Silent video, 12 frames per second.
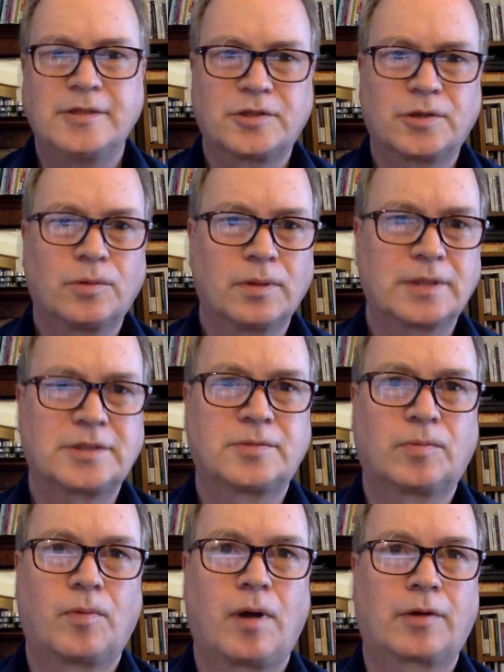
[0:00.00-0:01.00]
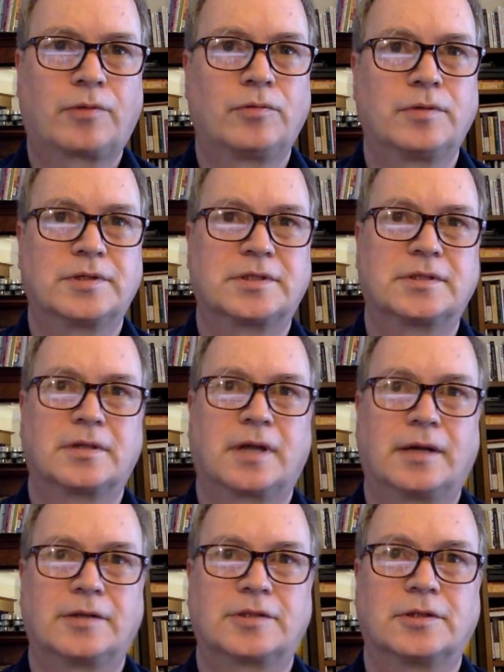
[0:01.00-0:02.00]
And so let's walk through this
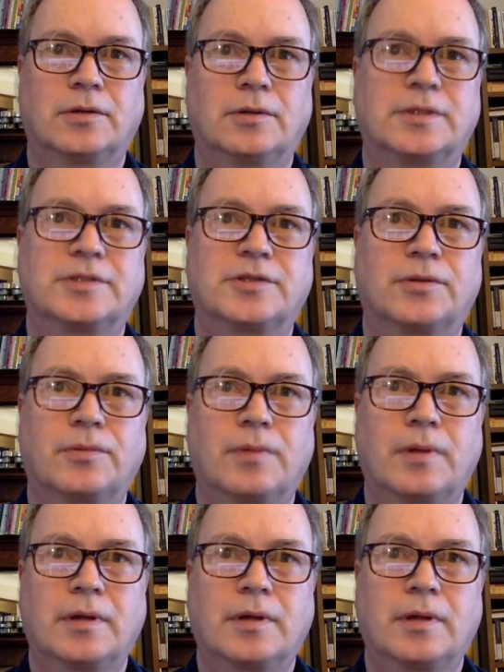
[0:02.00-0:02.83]
kind of slowly. So,